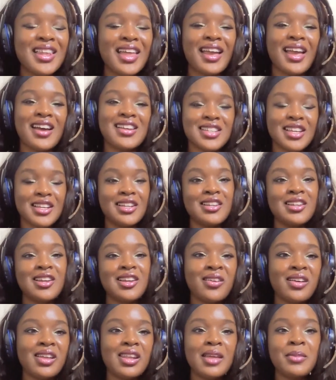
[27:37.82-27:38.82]
like, I was like, you
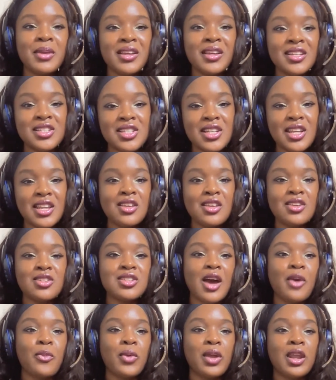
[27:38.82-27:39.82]
know what, let me continue.
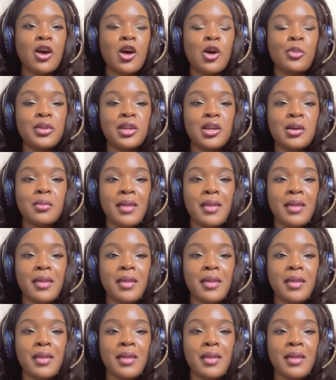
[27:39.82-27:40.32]
So I went and opened up